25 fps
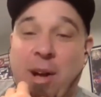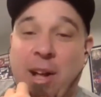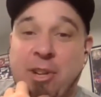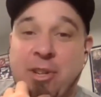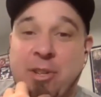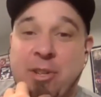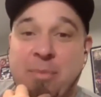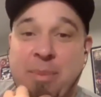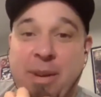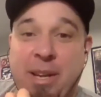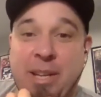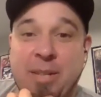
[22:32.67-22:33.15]

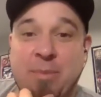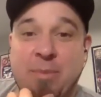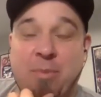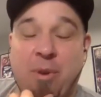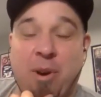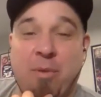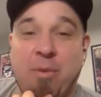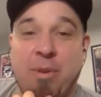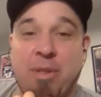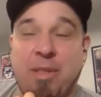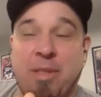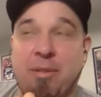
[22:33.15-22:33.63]
watching
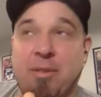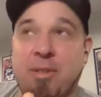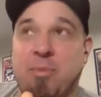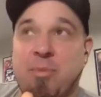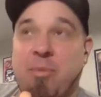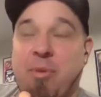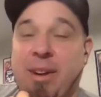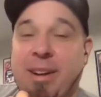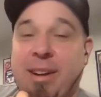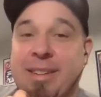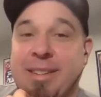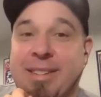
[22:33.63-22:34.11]
baseball with those
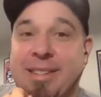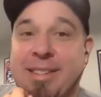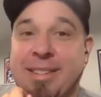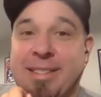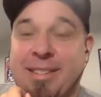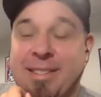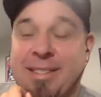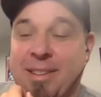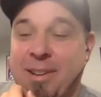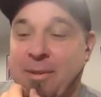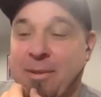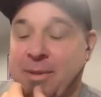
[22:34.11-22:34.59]

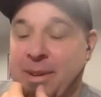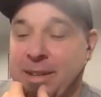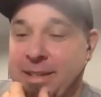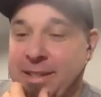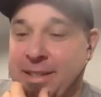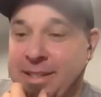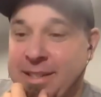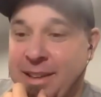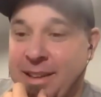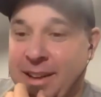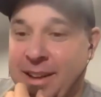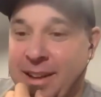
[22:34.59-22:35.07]
prices. So
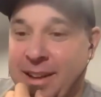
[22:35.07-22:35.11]
it's uh,